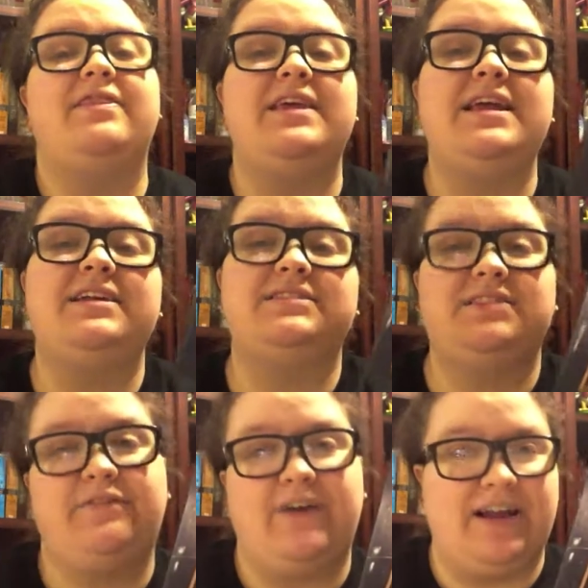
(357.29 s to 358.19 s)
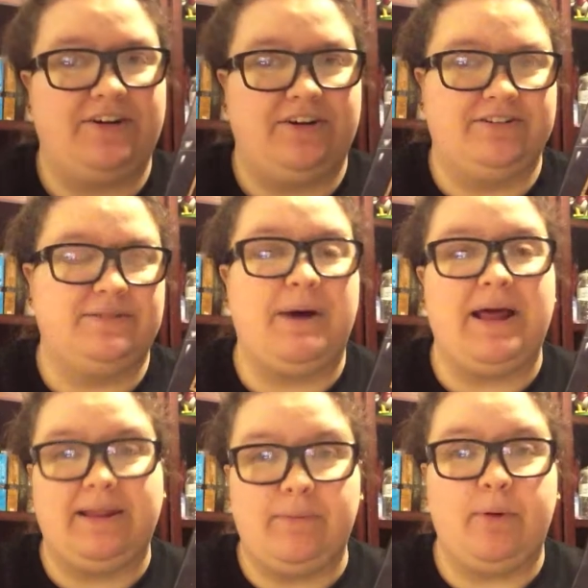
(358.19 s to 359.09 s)
The Diviners
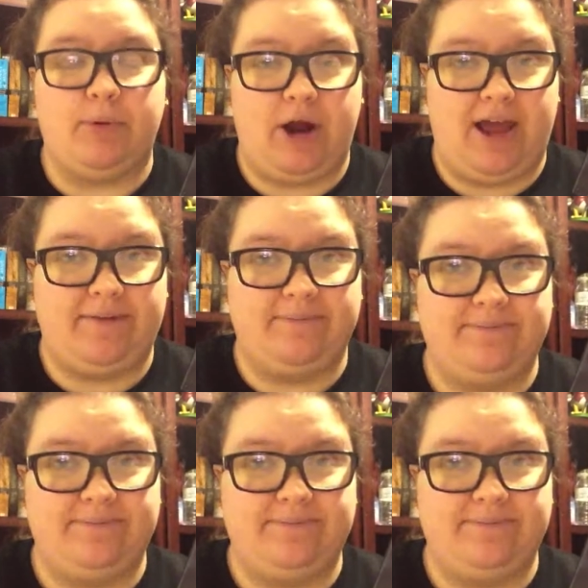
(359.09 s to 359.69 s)
by Libba Bray.